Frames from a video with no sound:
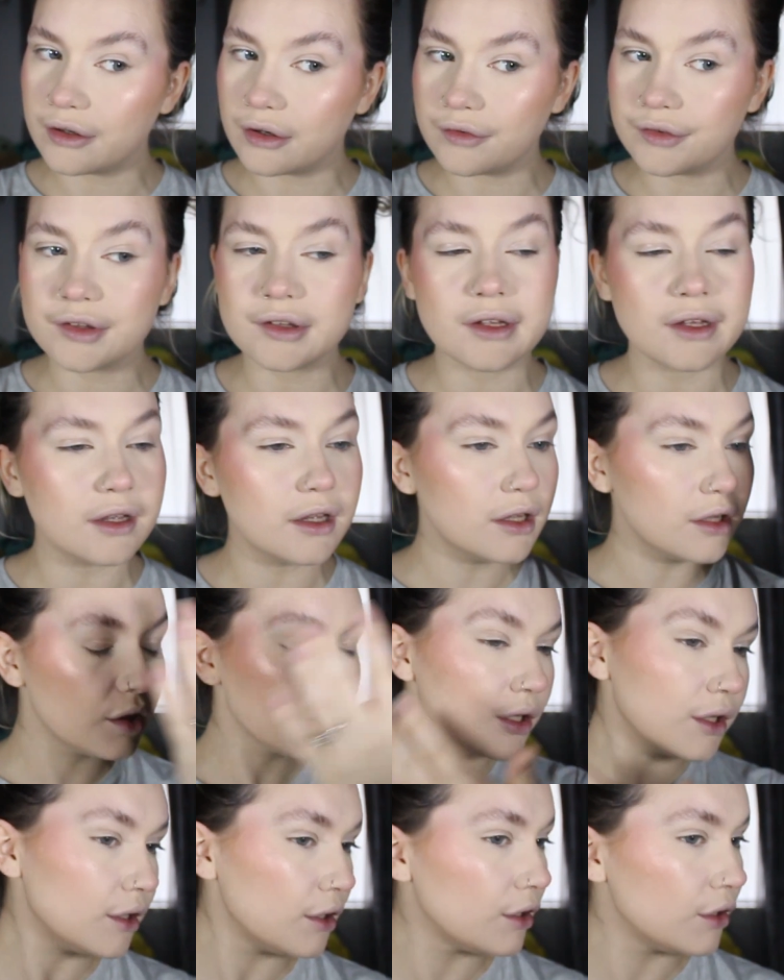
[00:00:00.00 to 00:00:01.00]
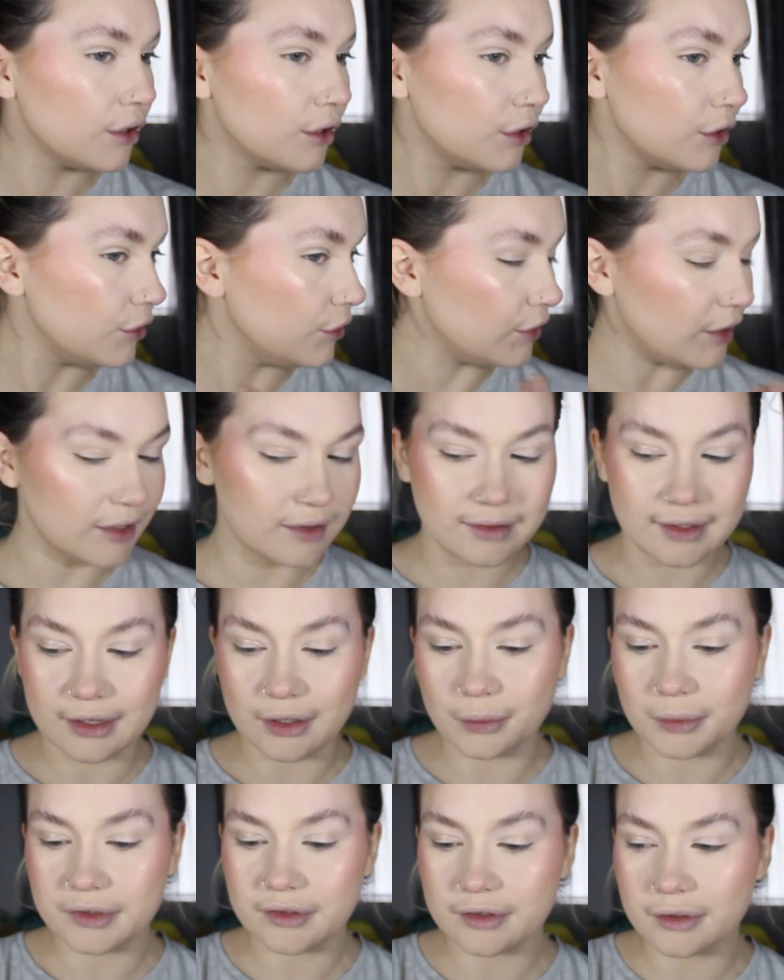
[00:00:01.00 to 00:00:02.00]
Obviously You can
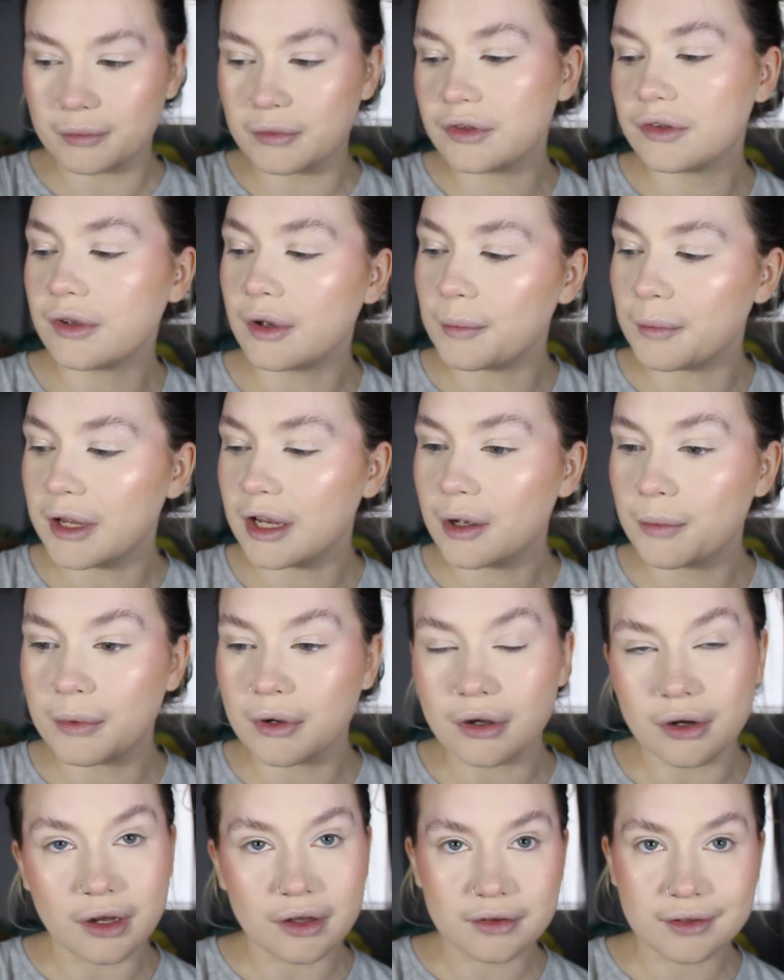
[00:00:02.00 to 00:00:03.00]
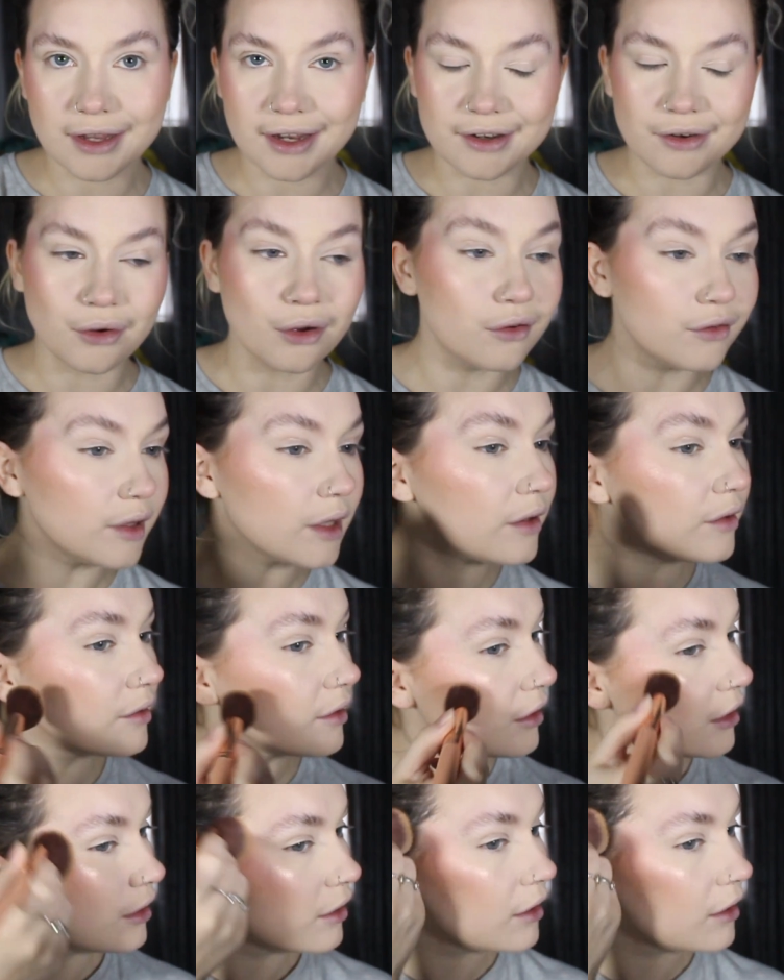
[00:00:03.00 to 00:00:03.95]
tell when someone's got makeup on, it's kind of obvious.